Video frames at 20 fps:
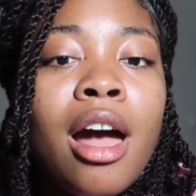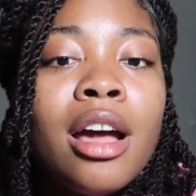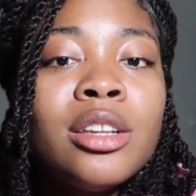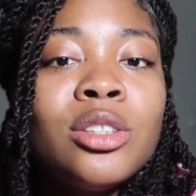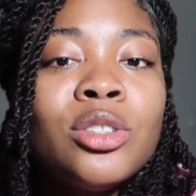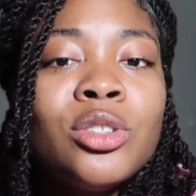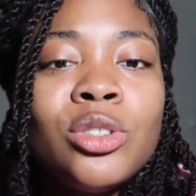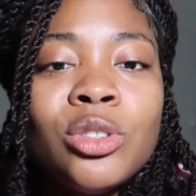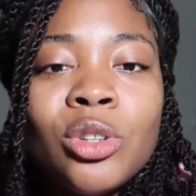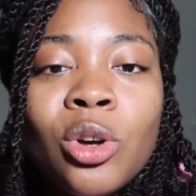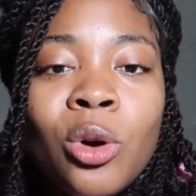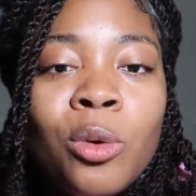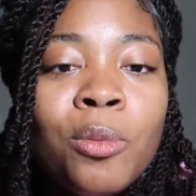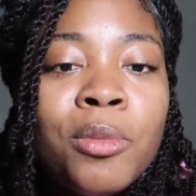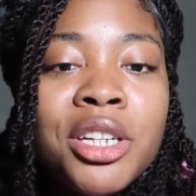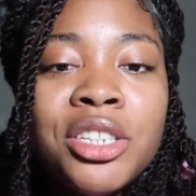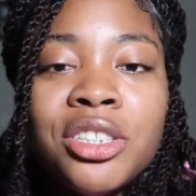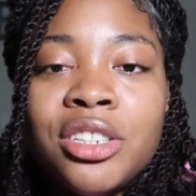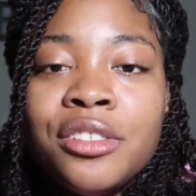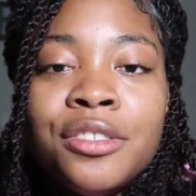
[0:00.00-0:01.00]
so
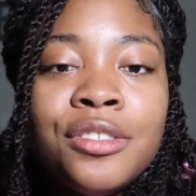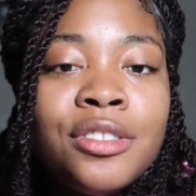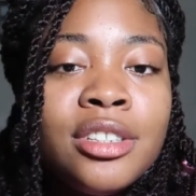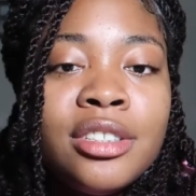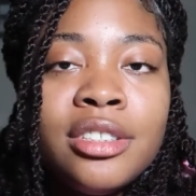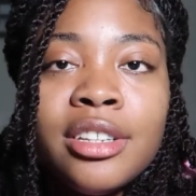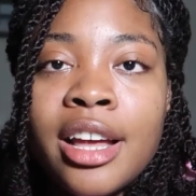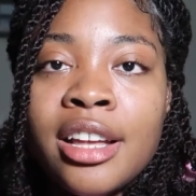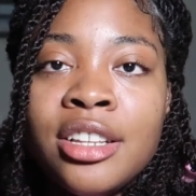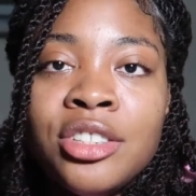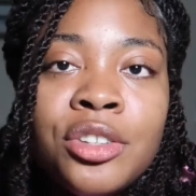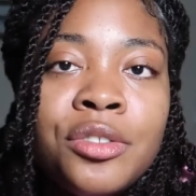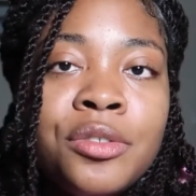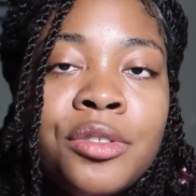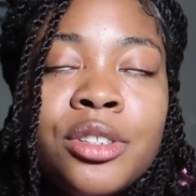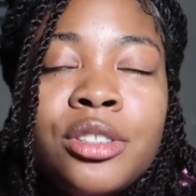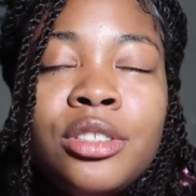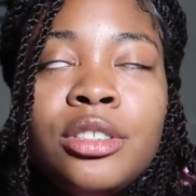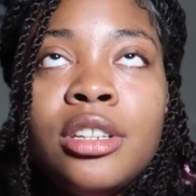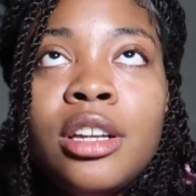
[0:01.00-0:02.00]
much different sides of
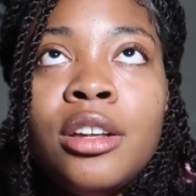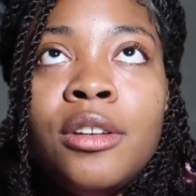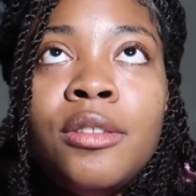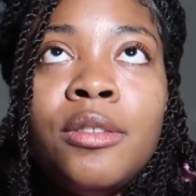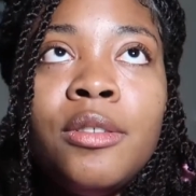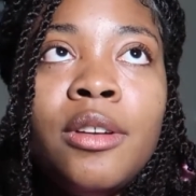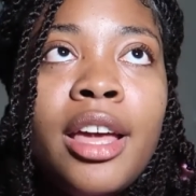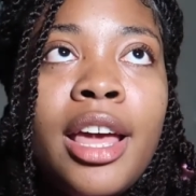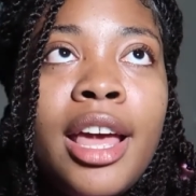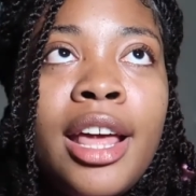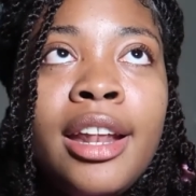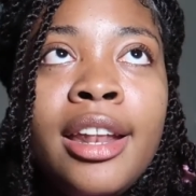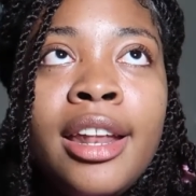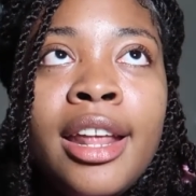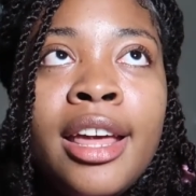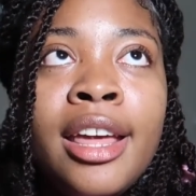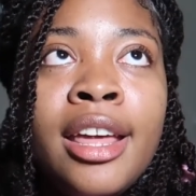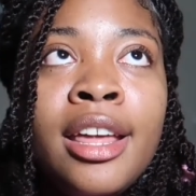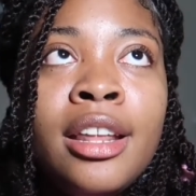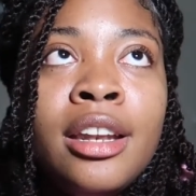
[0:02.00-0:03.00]
yourself, and
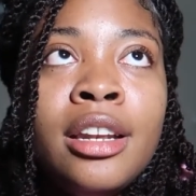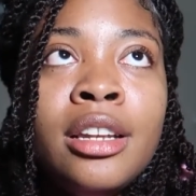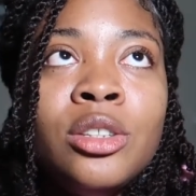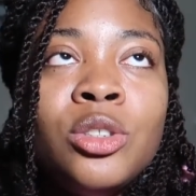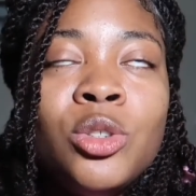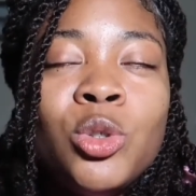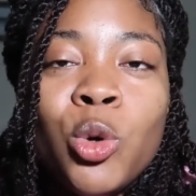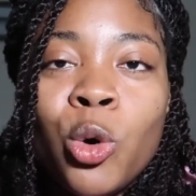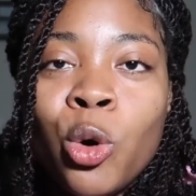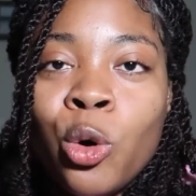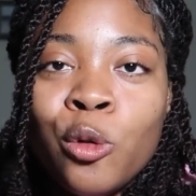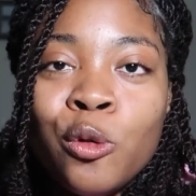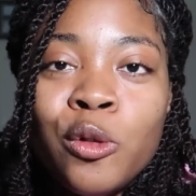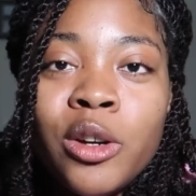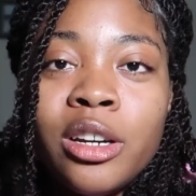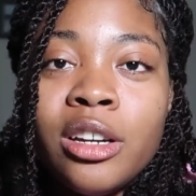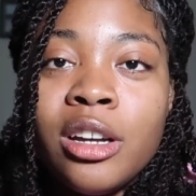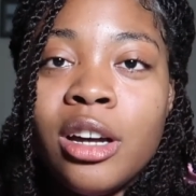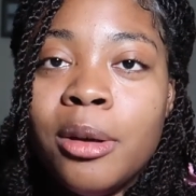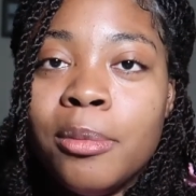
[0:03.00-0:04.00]
then to
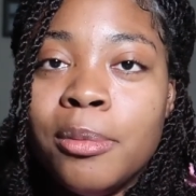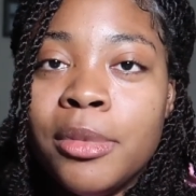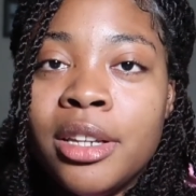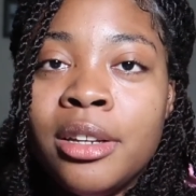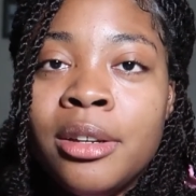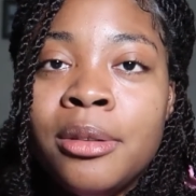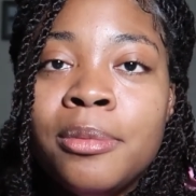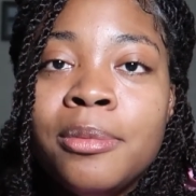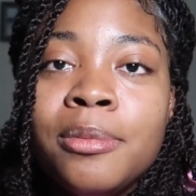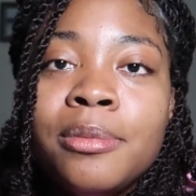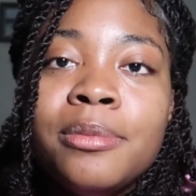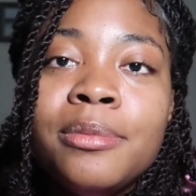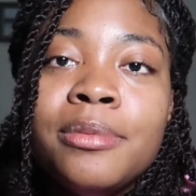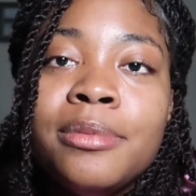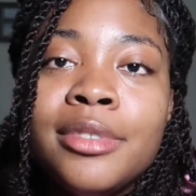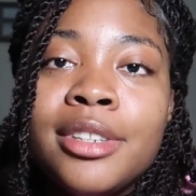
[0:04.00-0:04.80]
overcome them